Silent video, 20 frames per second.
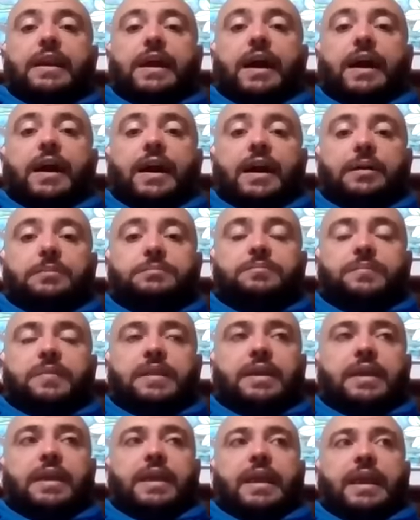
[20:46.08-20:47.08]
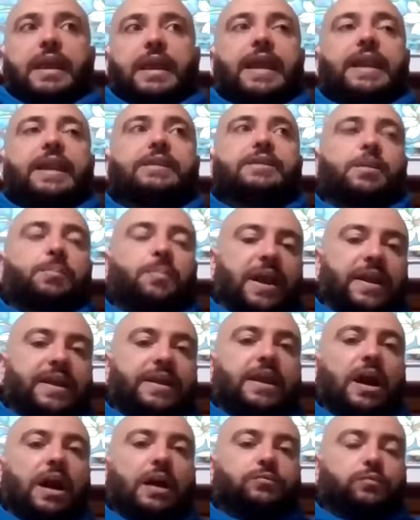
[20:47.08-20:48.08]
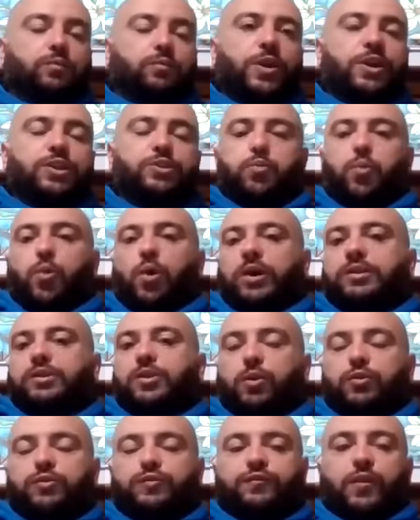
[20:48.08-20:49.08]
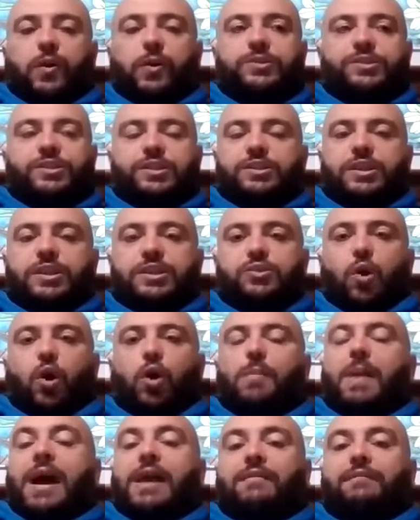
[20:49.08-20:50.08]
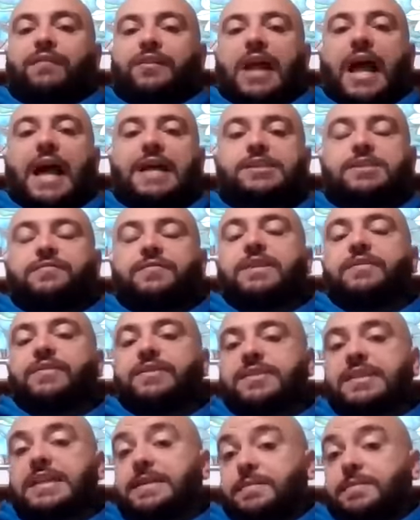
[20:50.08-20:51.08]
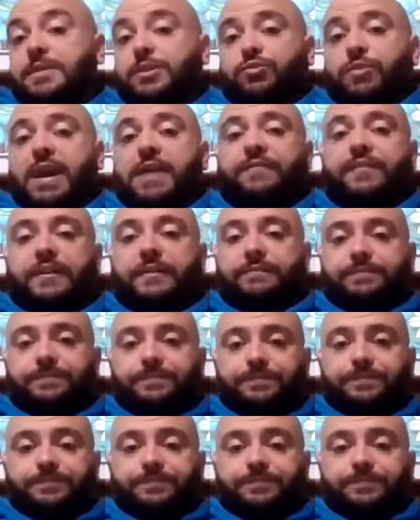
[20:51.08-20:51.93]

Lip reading: And depending on which one goes first is all about a philosophy of a team that's drafting.